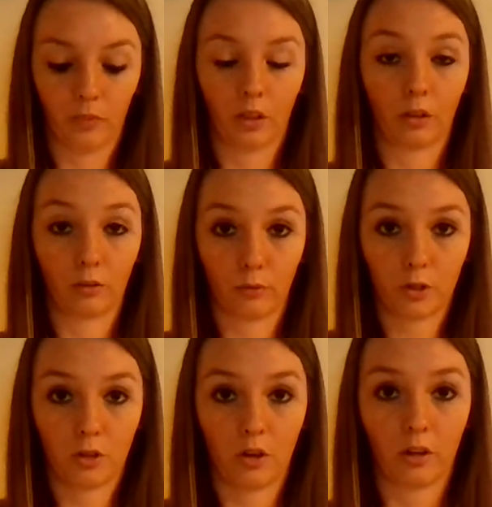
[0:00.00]
And
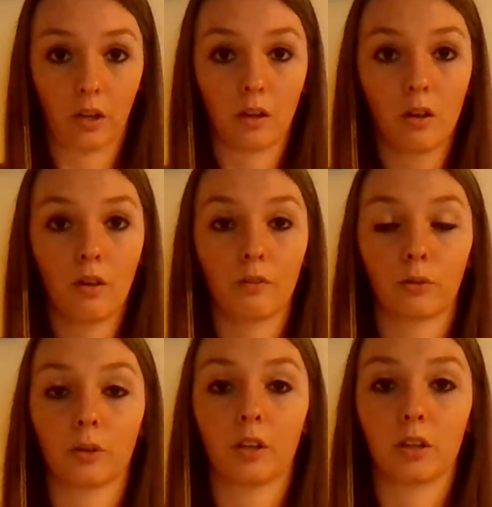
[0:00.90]
unfortunately,
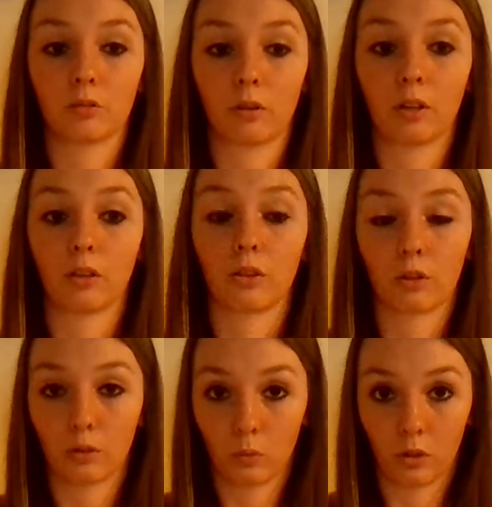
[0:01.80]
Florida is rated
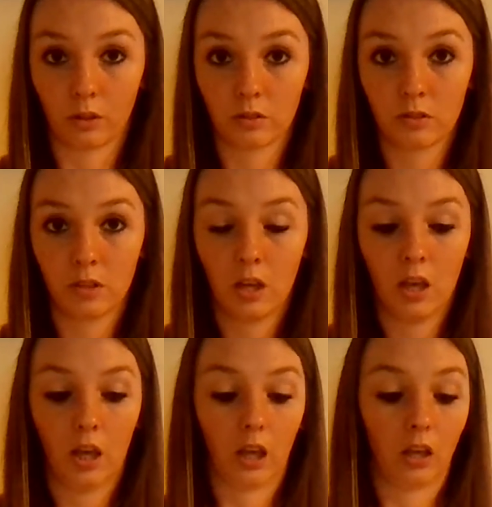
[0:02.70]
3rd worst
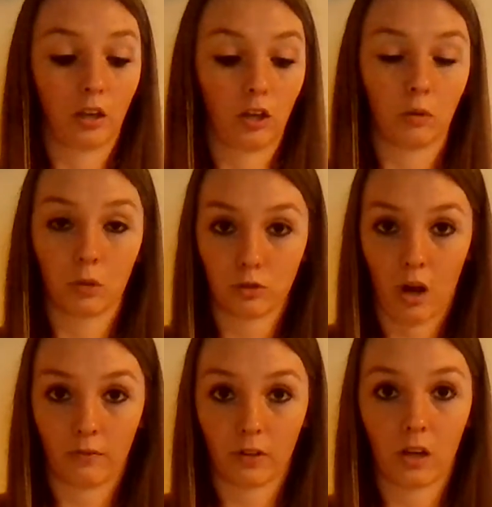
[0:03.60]
in human
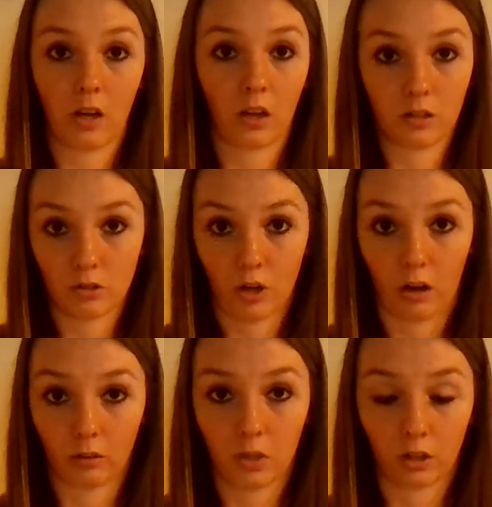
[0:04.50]
trafficking and
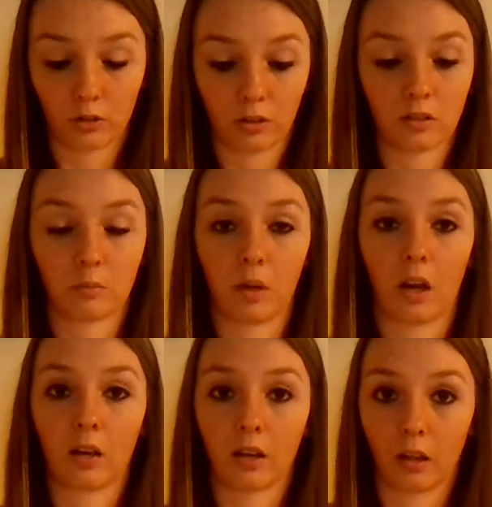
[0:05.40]
child abductions
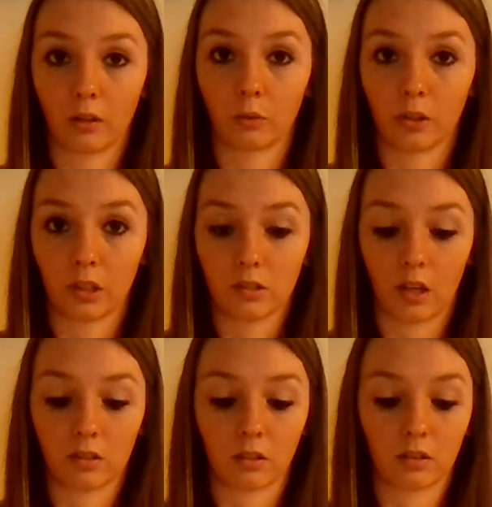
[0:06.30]
behind California and
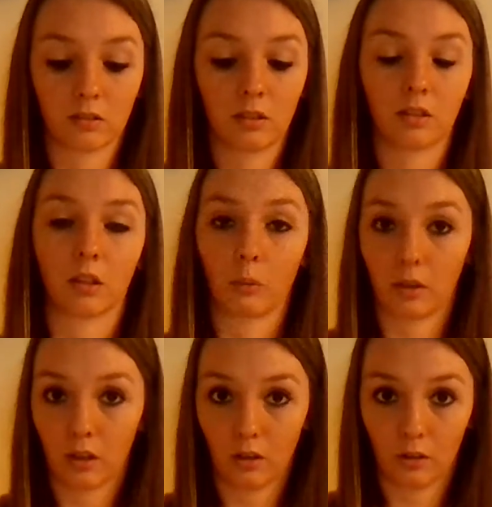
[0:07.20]
Texas. Now when
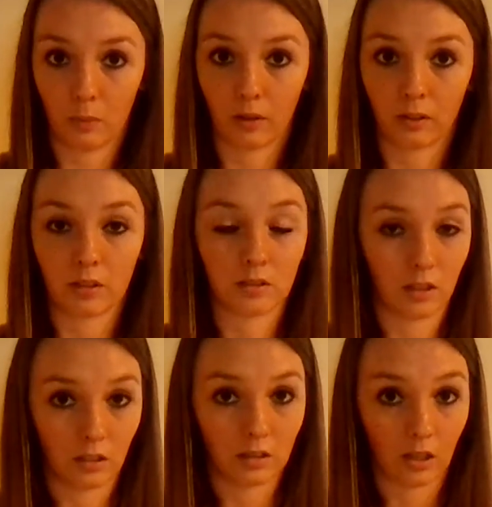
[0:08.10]
they heard about this, they
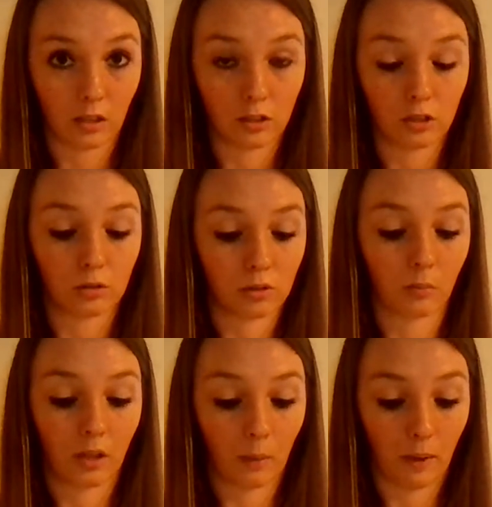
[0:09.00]
decided to do
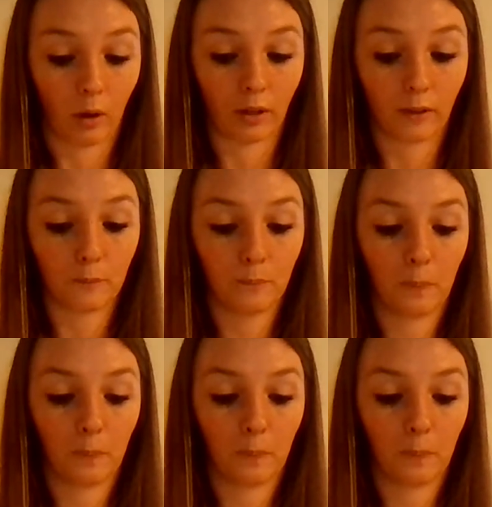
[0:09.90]
something about it.